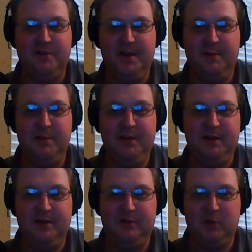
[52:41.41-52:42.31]
They could
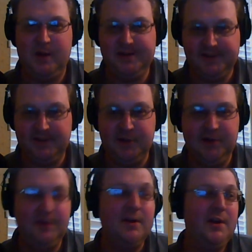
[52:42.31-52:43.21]
be crazy
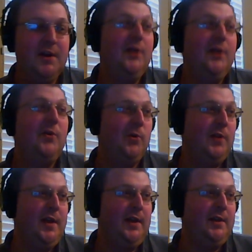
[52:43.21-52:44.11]
good, or
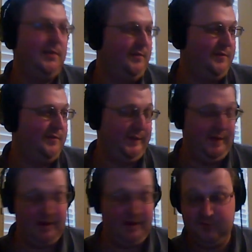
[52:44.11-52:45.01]
they could
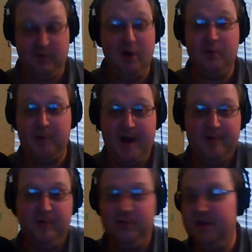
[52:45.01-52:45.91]
fucking
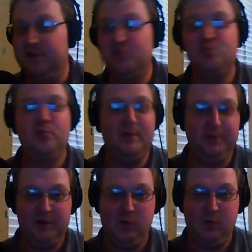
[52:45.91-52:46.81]
unravel
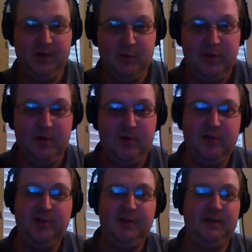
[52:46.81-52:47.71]
extremely quickly with
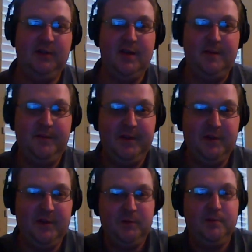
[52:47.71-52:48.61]
all the,
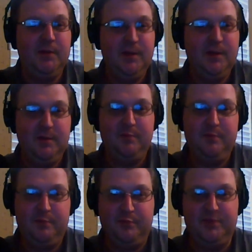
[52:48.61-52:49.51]

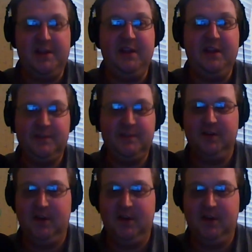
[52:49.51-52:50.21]
divas in the